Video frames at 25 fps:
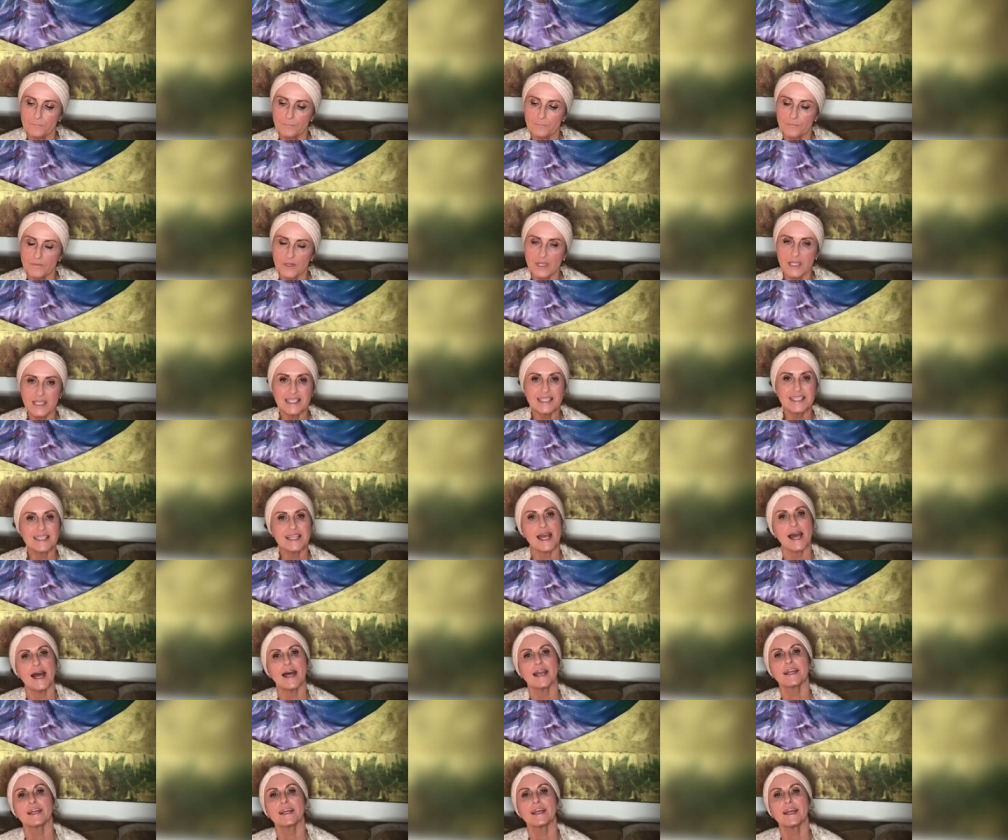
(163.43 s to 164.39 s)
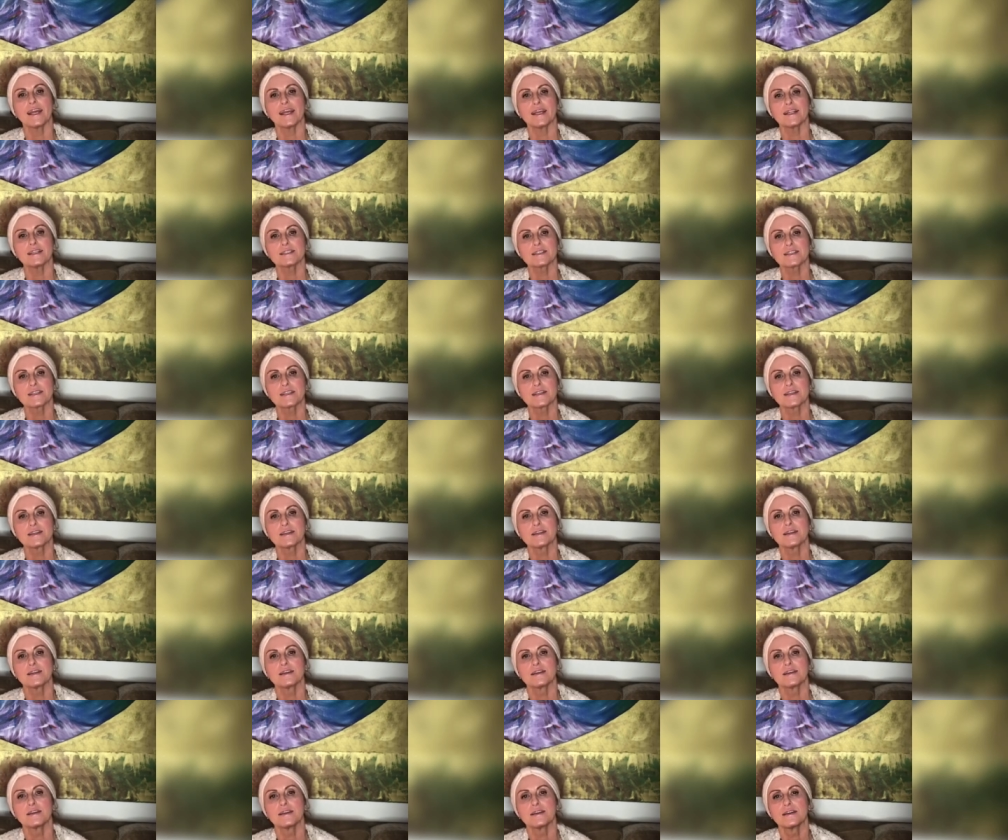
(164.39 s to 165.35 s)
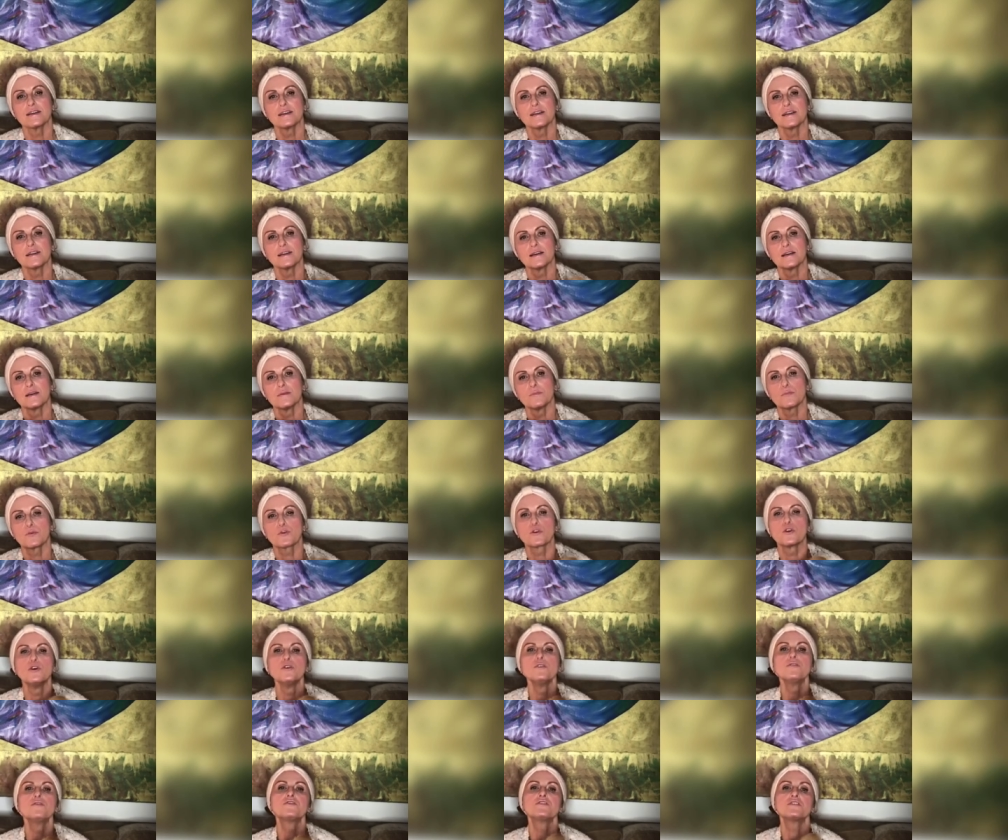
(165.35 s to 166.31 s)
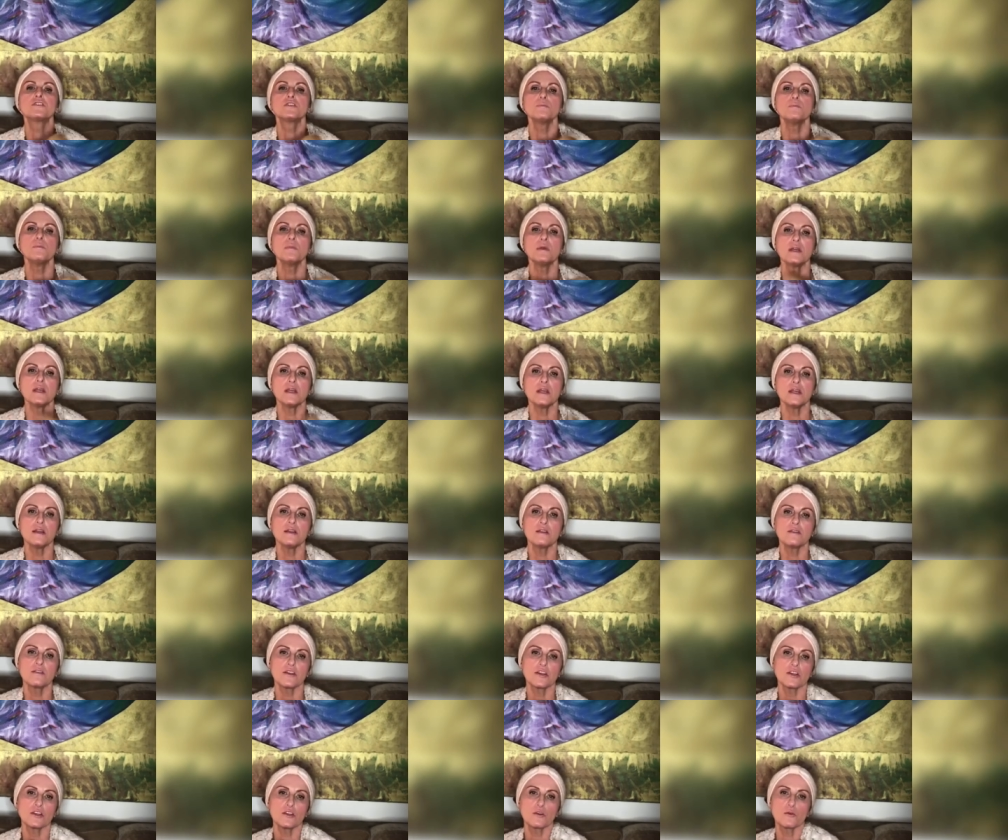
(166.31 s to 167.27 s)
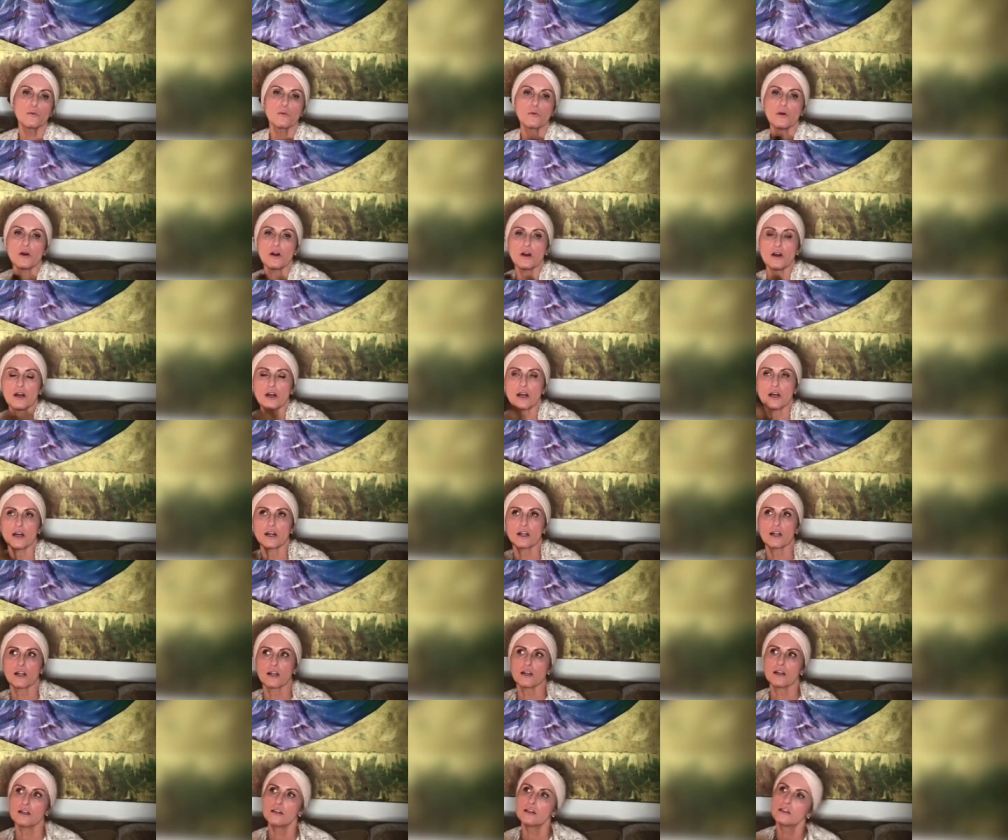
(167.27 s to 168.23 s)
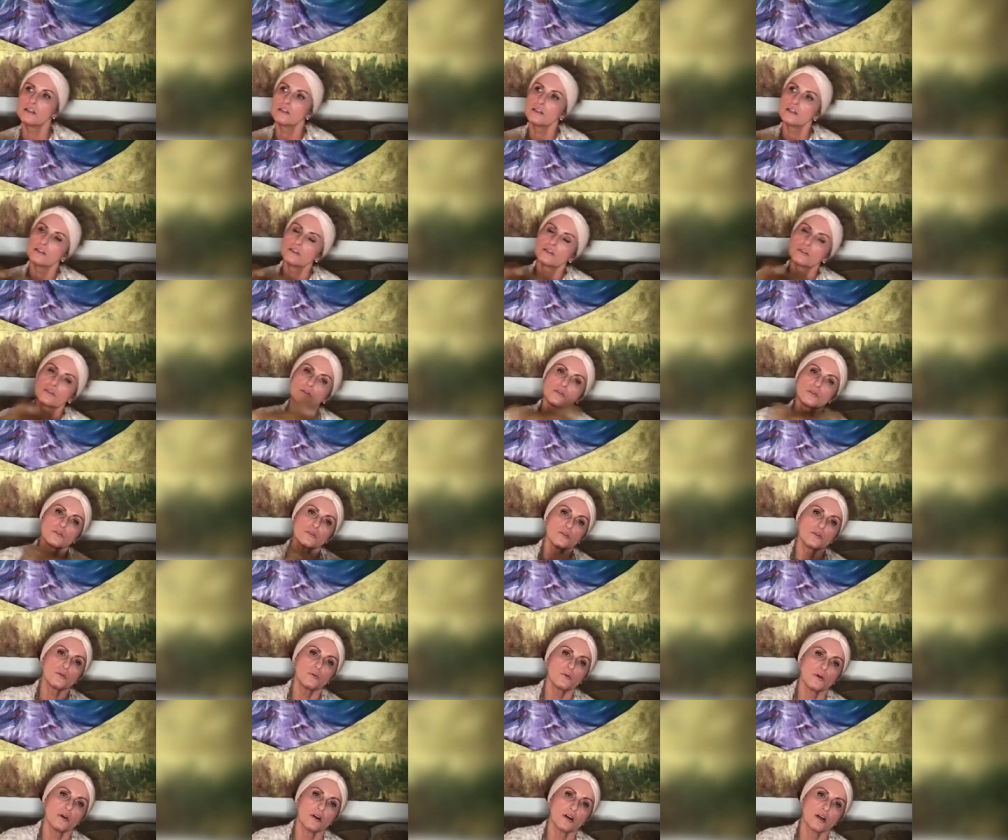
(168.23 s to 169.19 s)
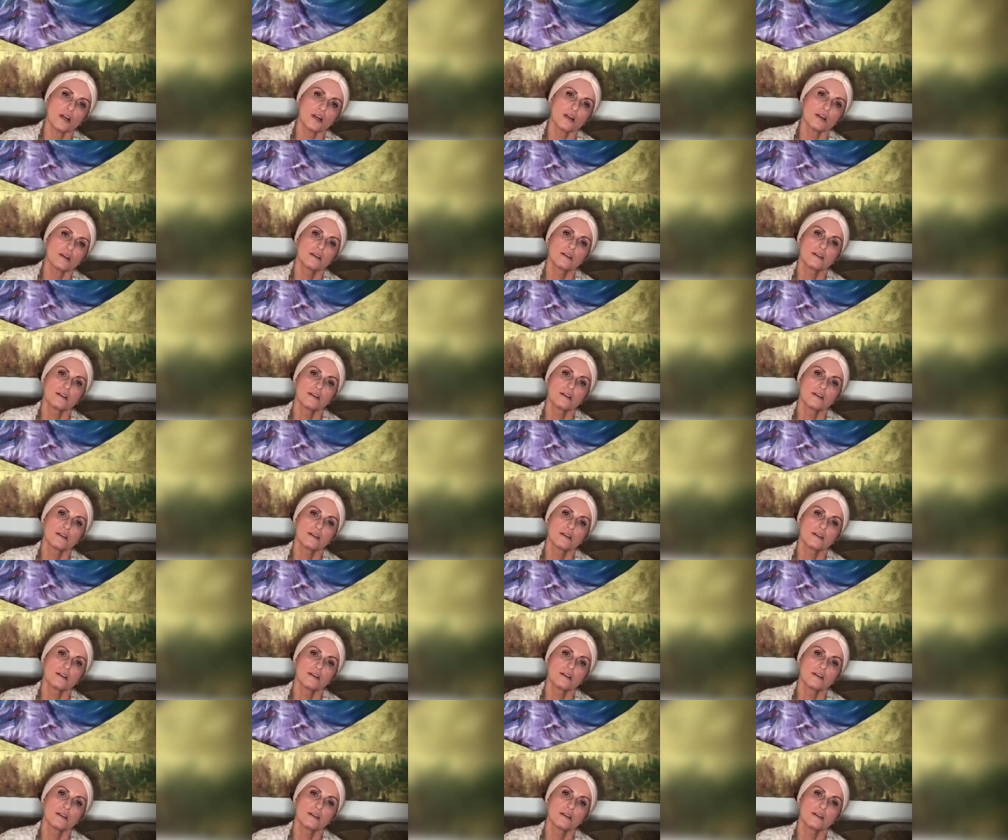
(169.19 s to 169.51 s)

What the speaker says: interrogate. Prove to me that you are who you are.